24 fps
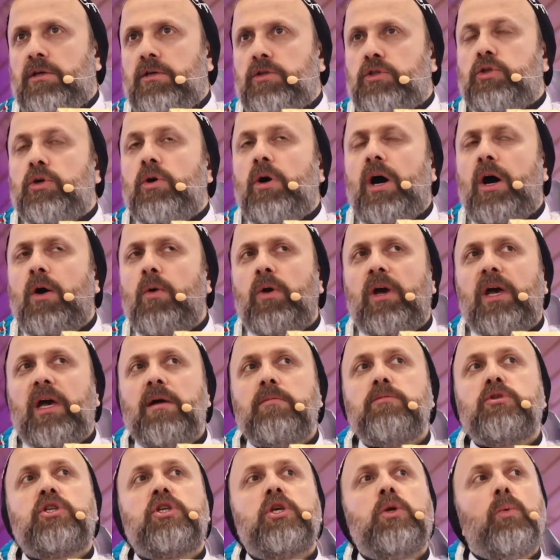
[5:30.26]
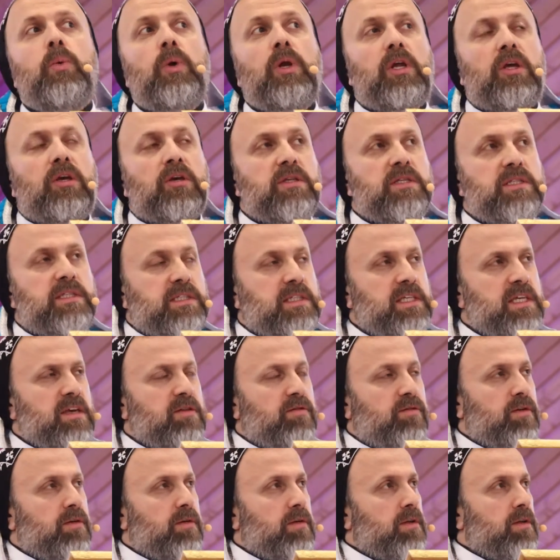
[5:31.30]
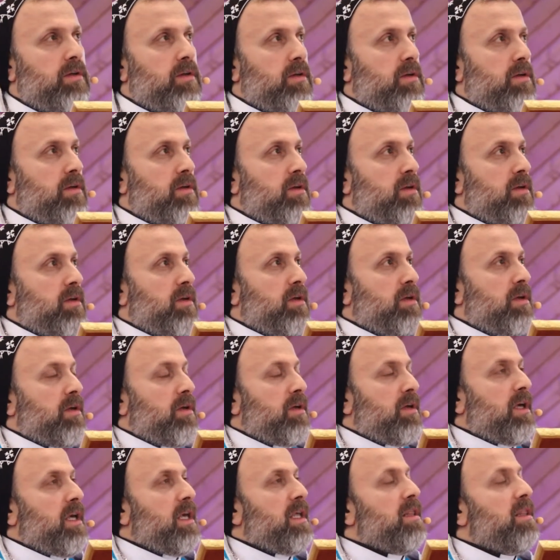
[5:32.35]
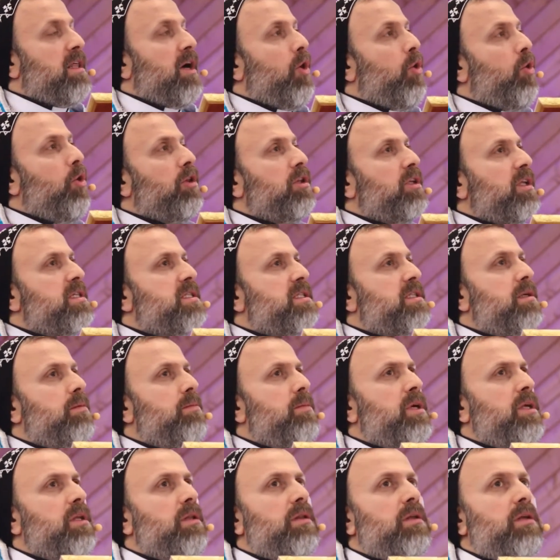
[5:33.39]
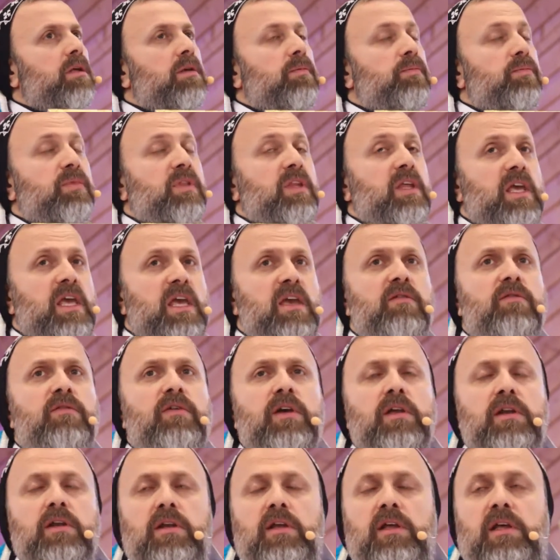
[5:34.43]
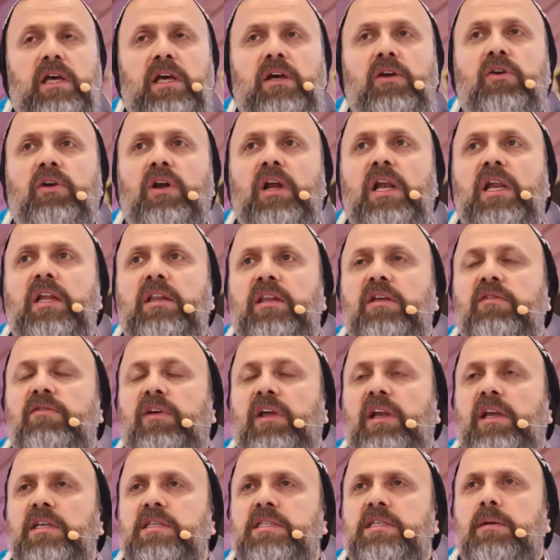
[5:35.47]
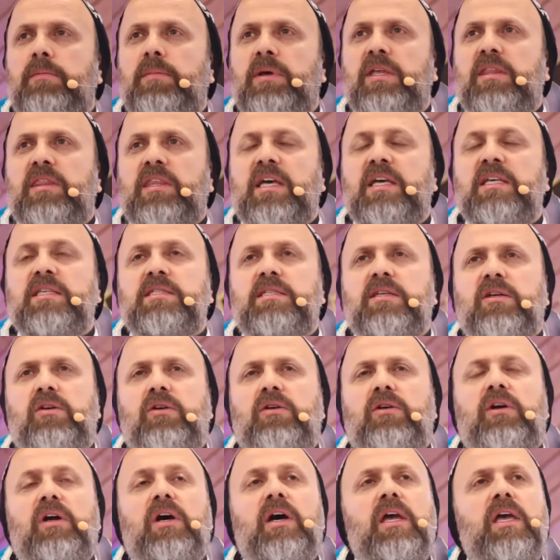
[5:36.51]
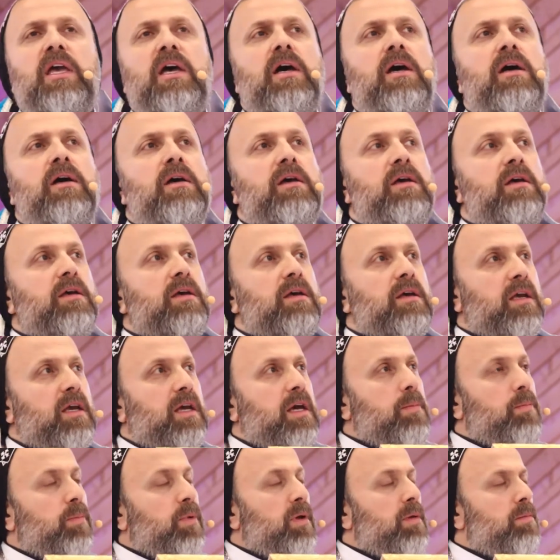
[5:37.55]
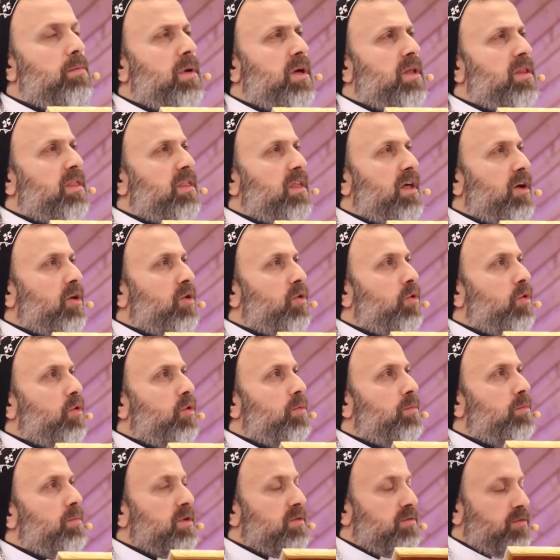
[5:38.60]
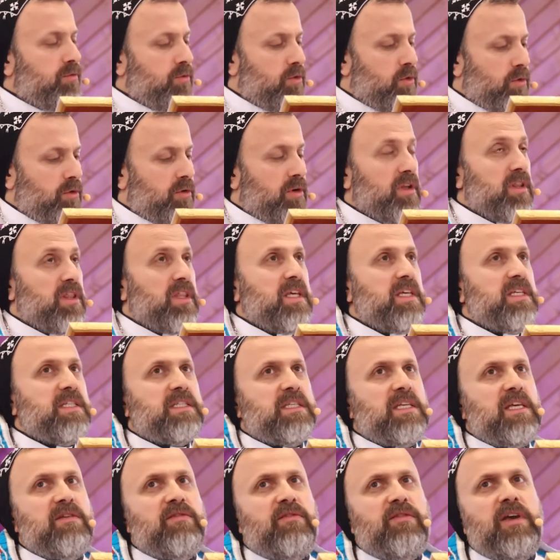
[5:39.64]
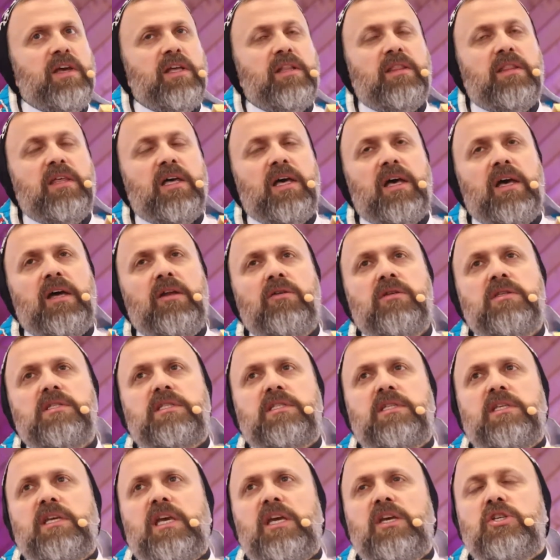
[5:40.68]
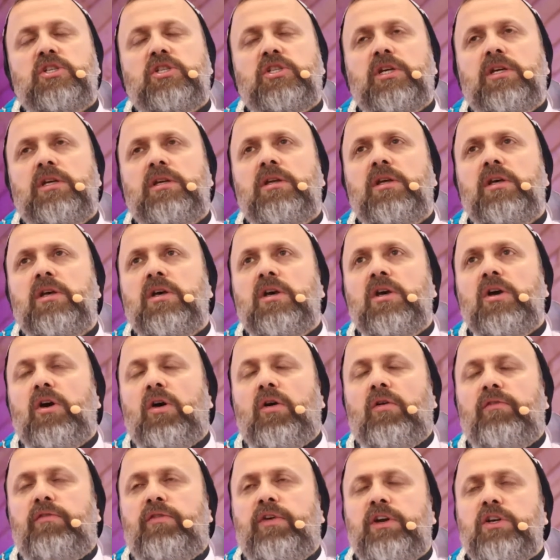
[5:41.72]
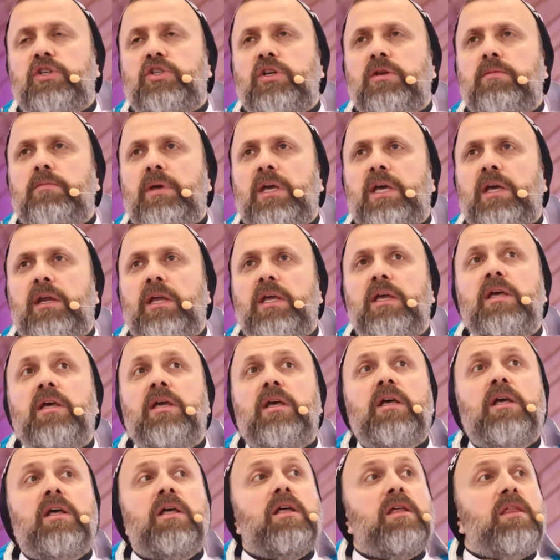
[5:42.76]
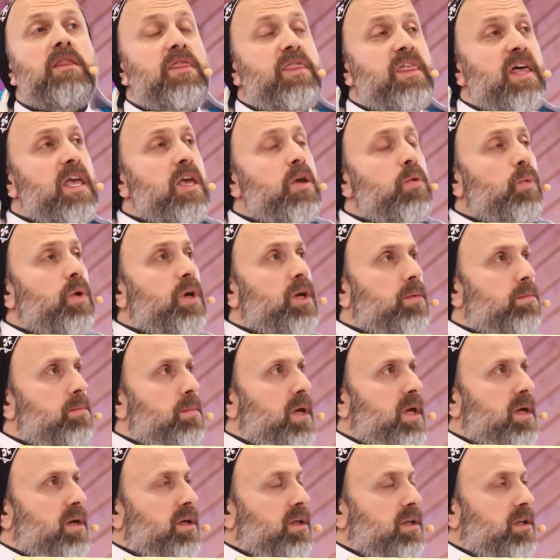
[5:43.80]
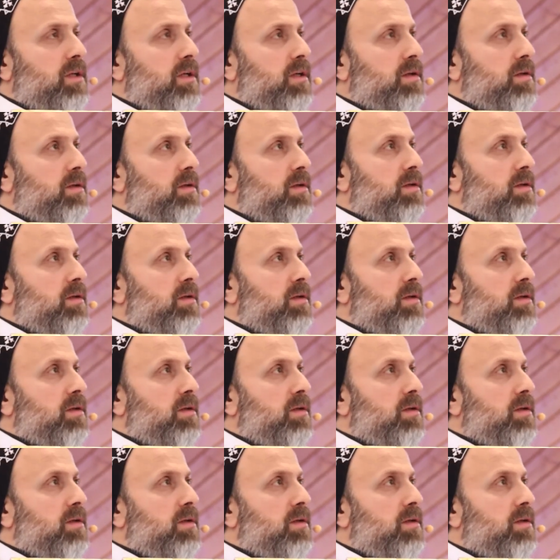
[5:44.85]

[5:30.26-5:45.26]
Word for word: So how come she will conceive? In the Old Testament, even her relative Elizabeth and Zechariah, couple months ago before this event, the Annunciation of Virgin Mary, they were married.